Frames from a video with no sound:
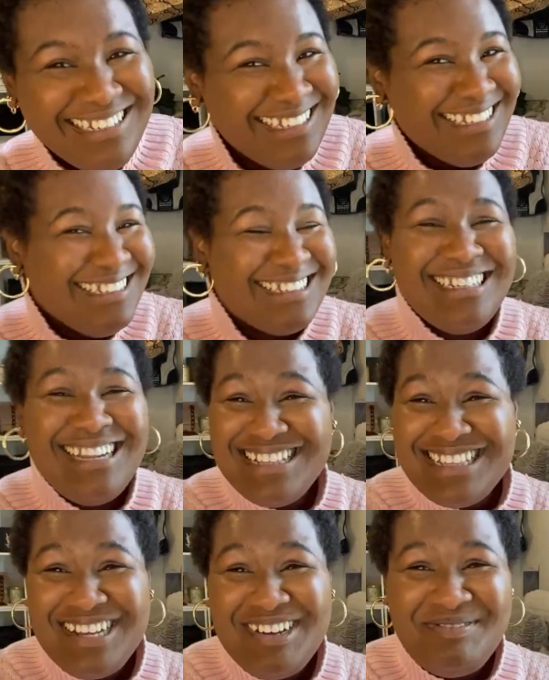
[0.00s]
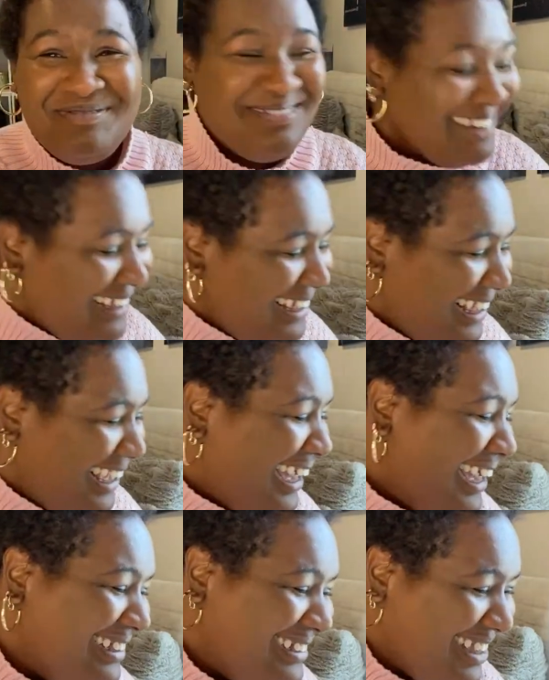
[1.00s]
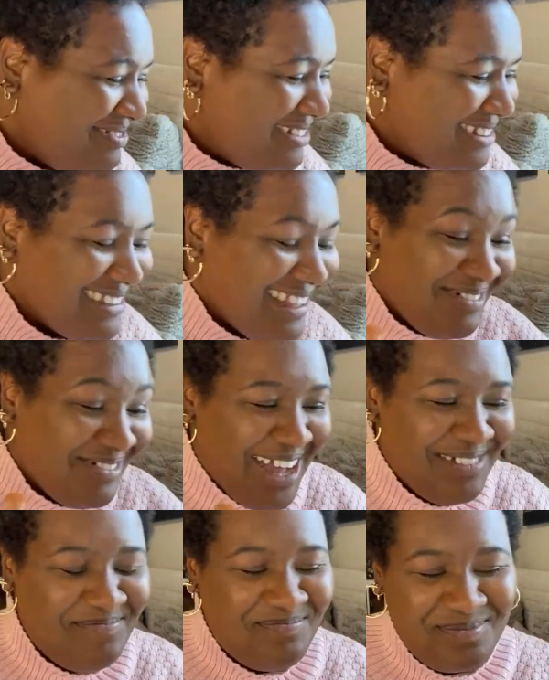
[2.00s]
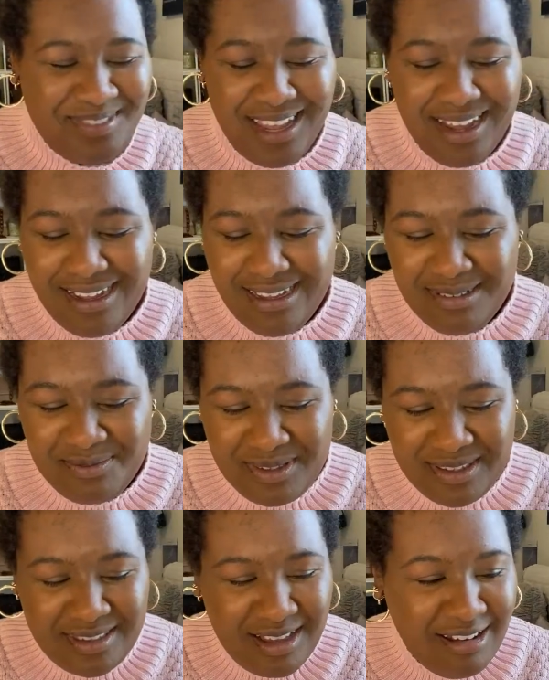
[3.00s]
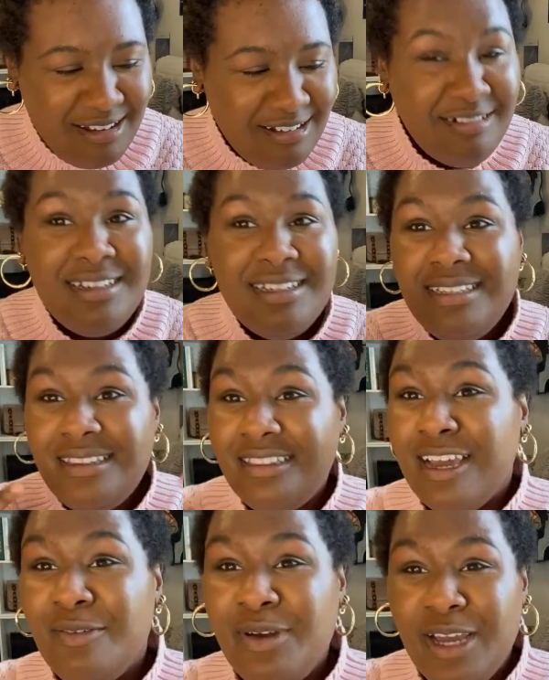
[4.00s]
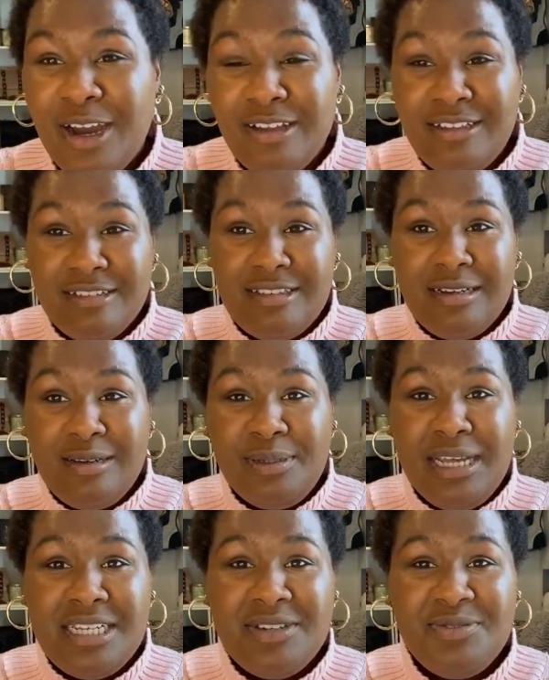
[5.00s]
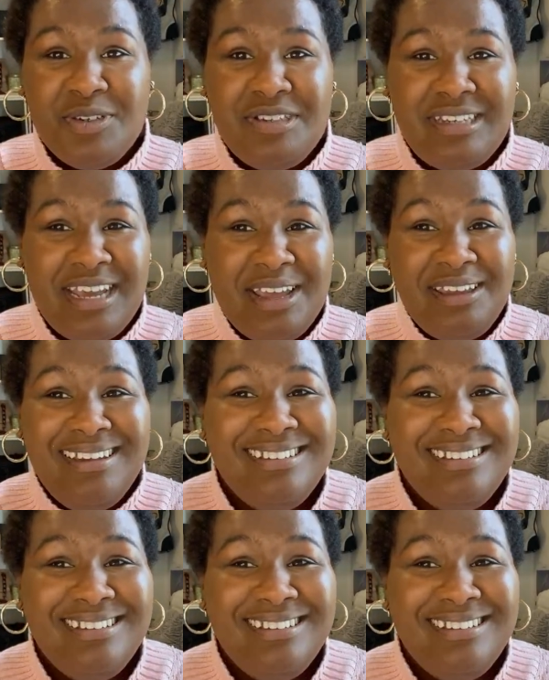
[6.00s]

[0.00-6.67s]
Isn't that something? I'm just like, wow. So there we are. There's the complexion for today.